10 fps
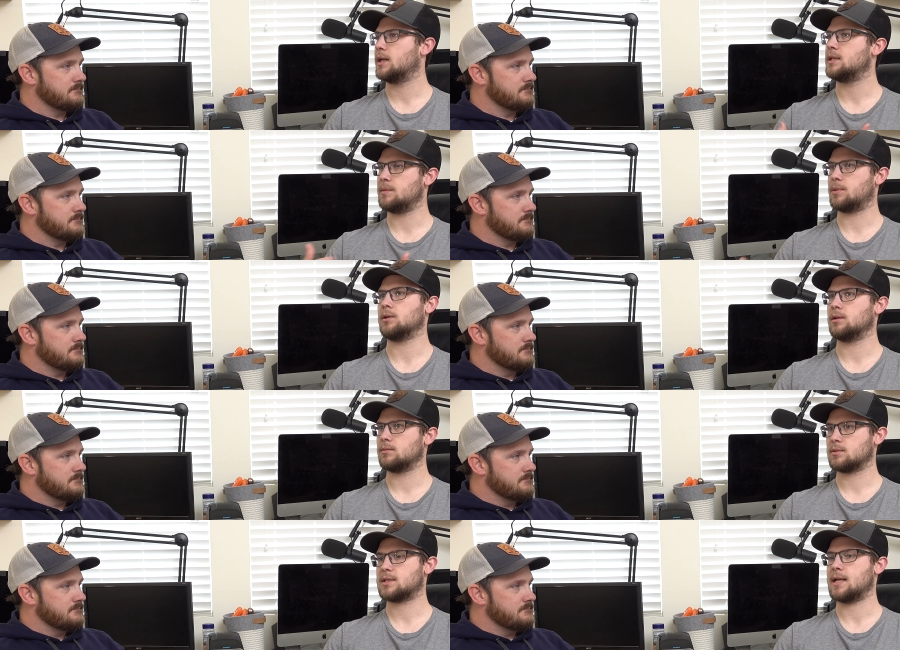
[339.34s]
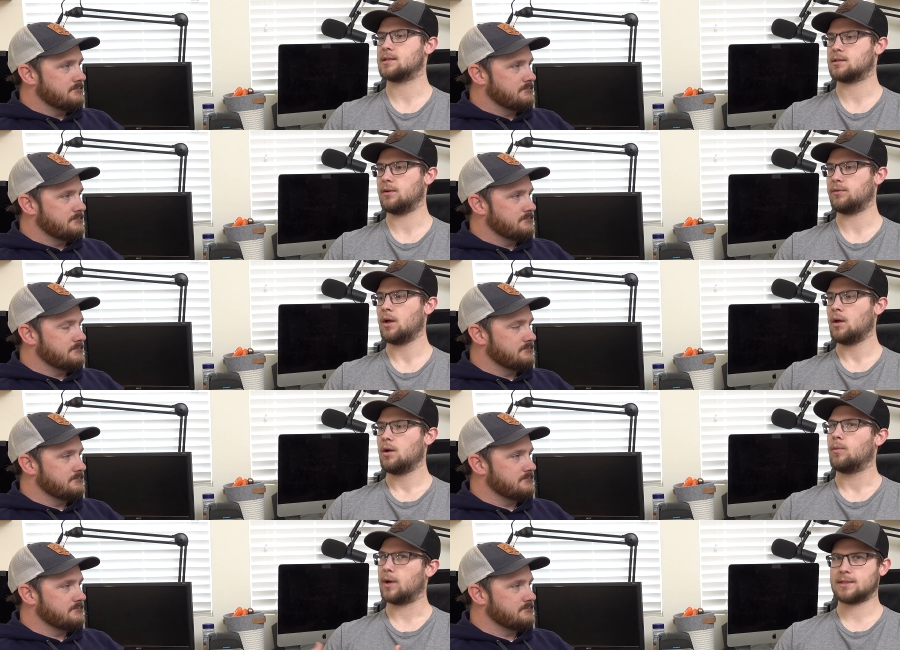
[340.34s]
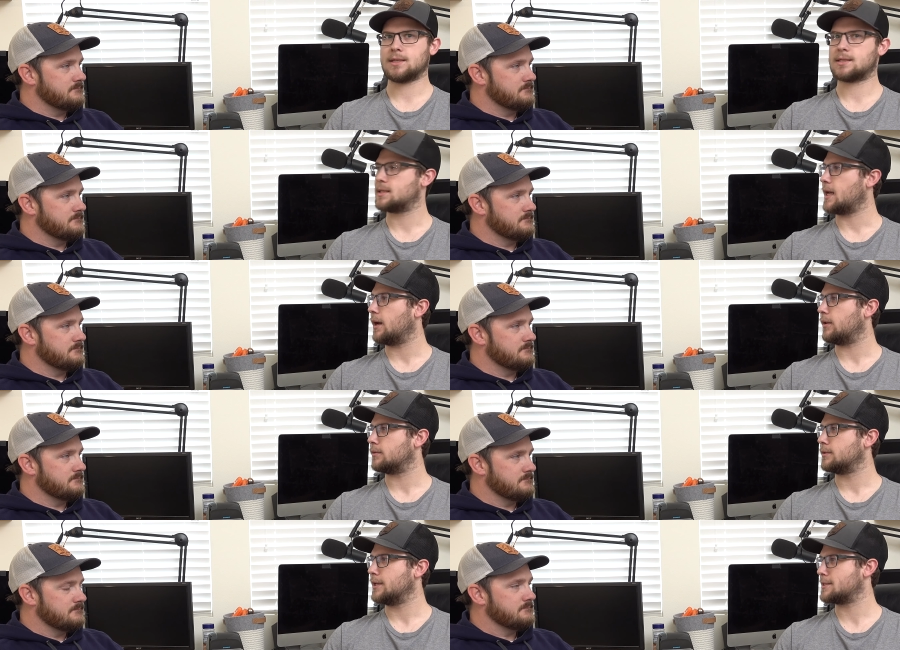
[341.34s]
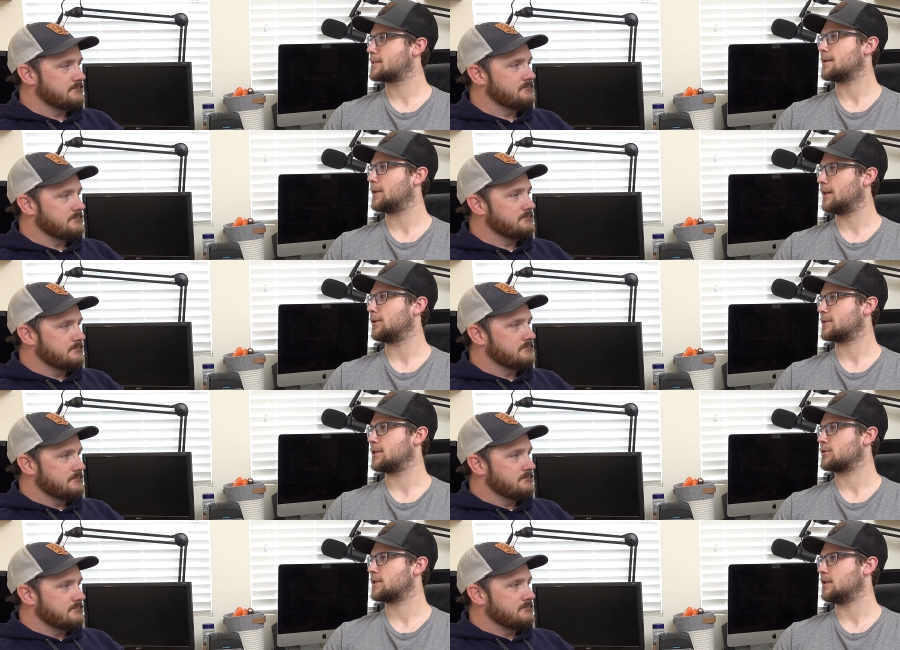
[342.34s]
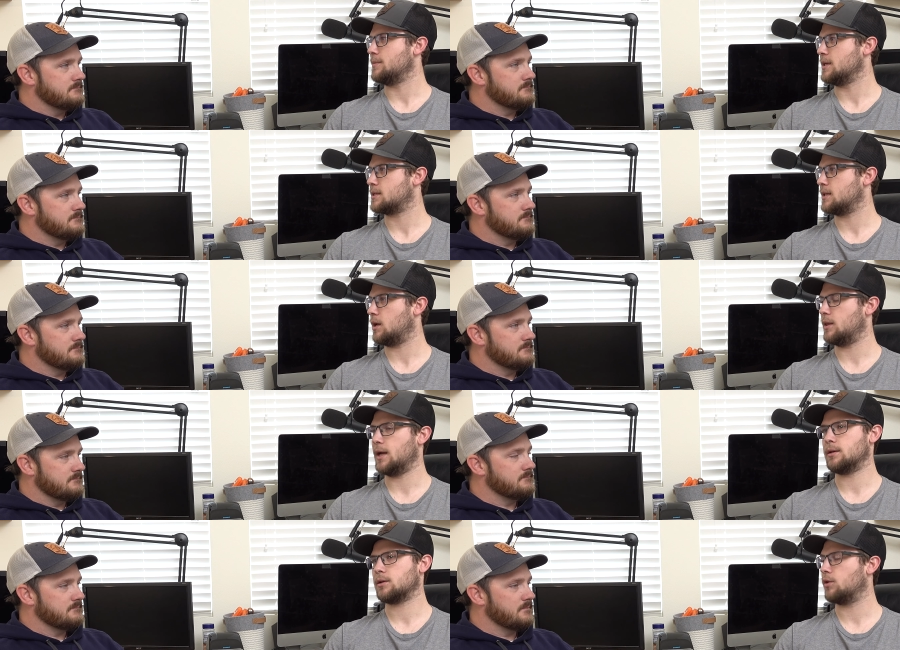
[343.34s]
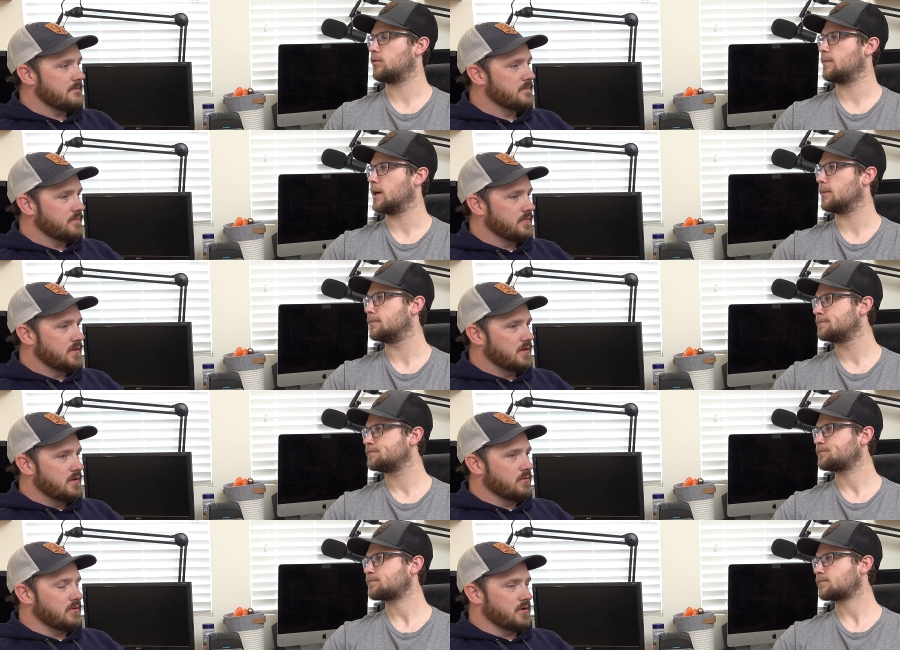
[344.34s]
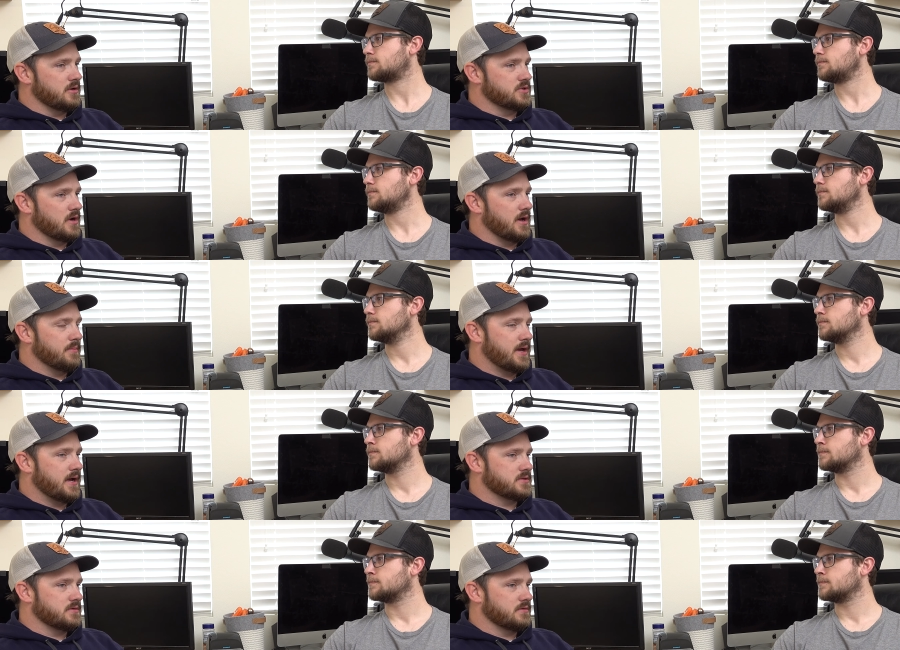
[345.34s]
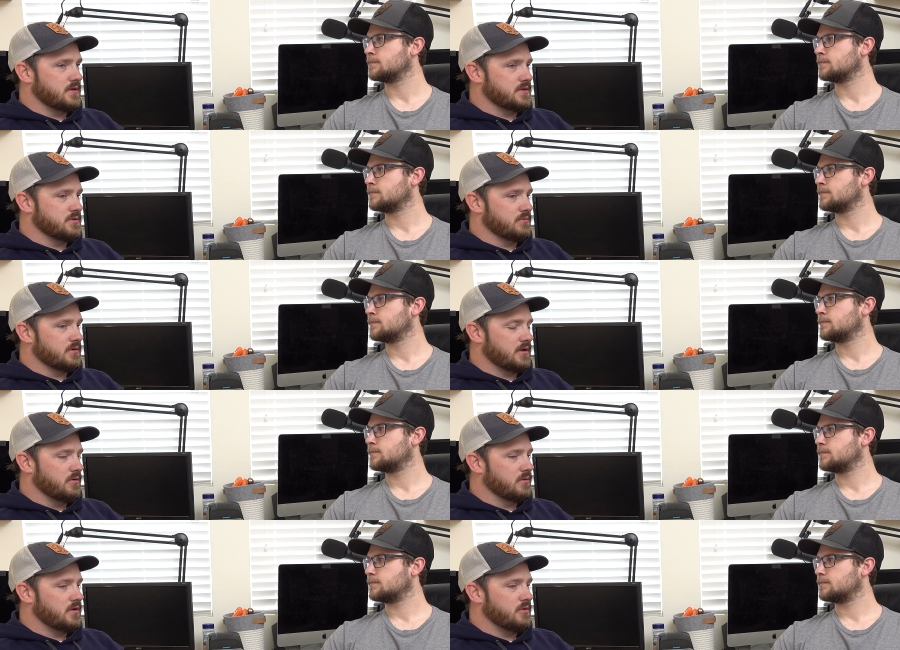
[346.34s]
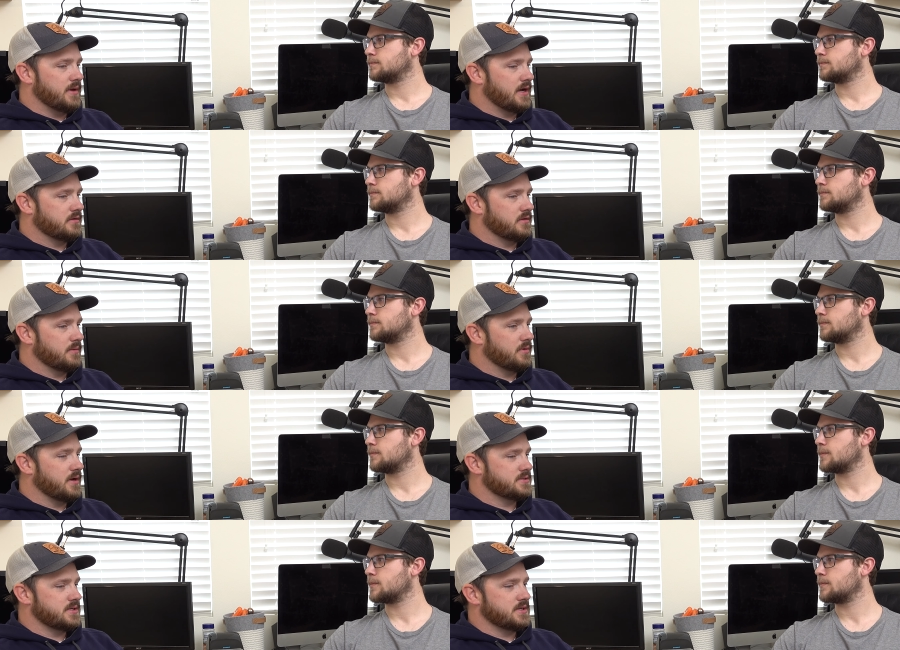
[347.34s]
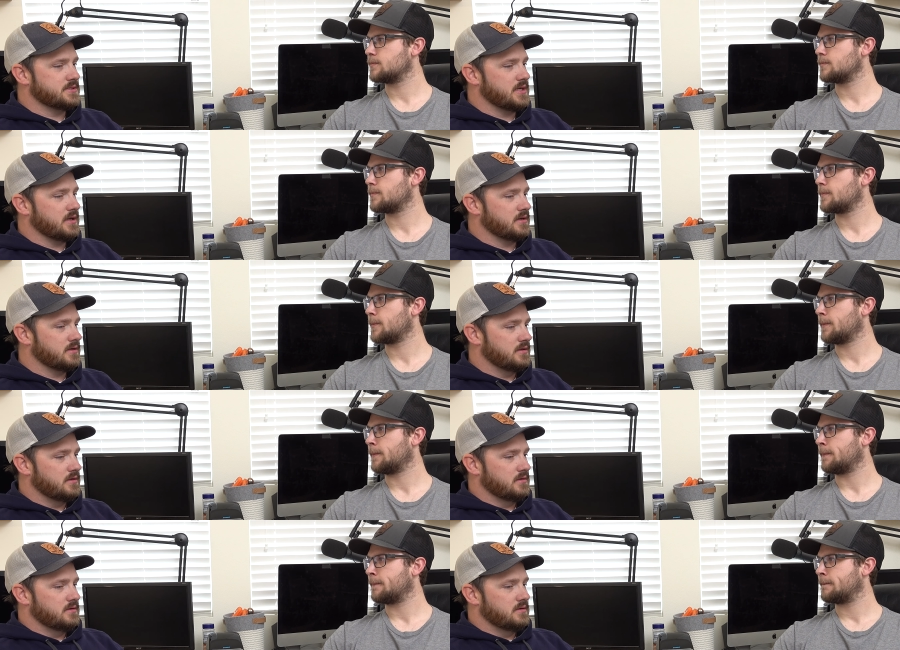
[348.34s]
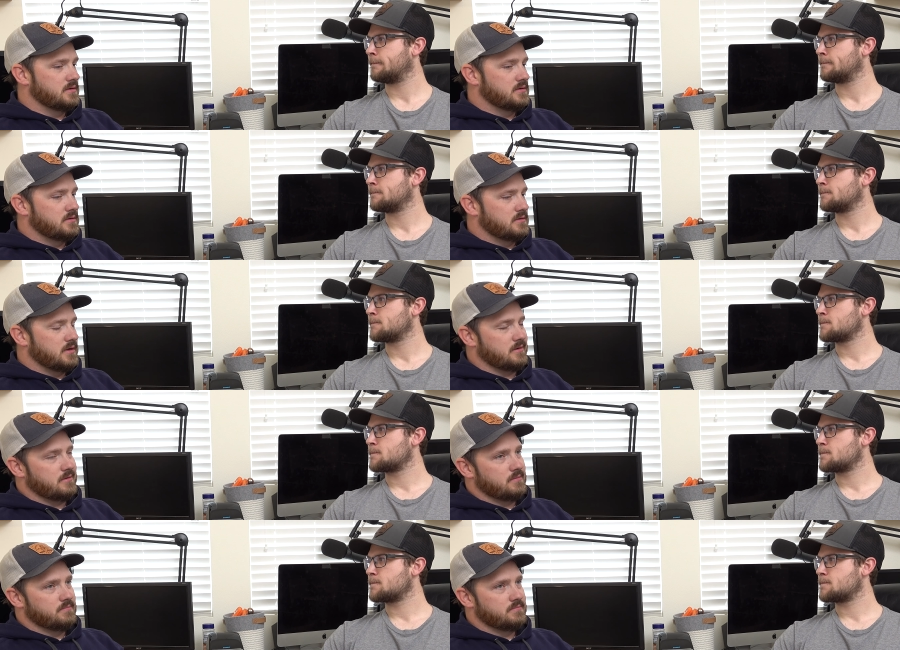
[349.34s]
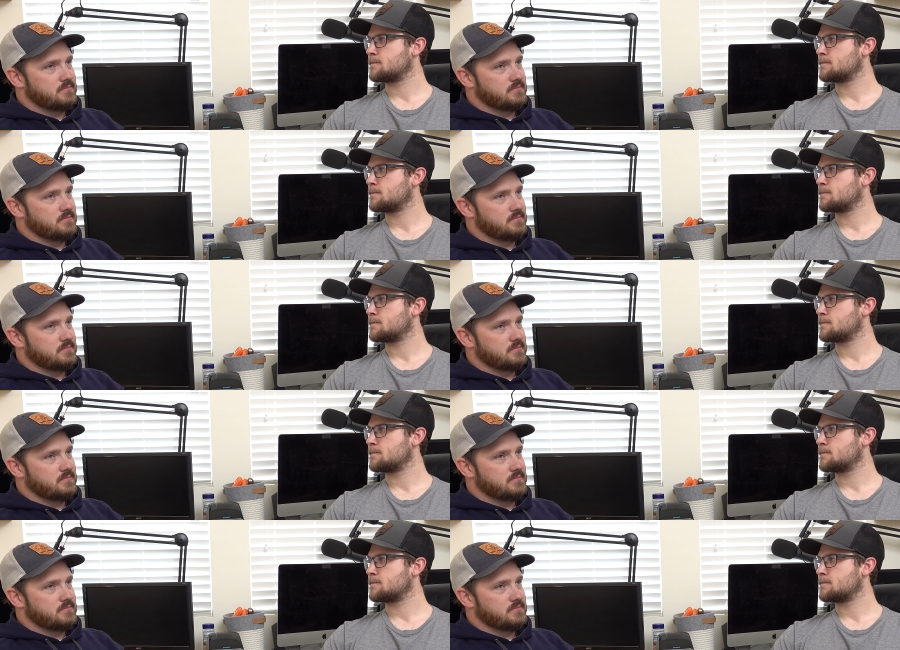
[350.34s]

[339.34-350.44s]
Speaker 1: get a deeper sense of what does this entail? Is this something that looks interesting to me still? And then go from there.
Speaker 2: Were there any drawbacks or things that were like holding you back during that process? Like, I don't know,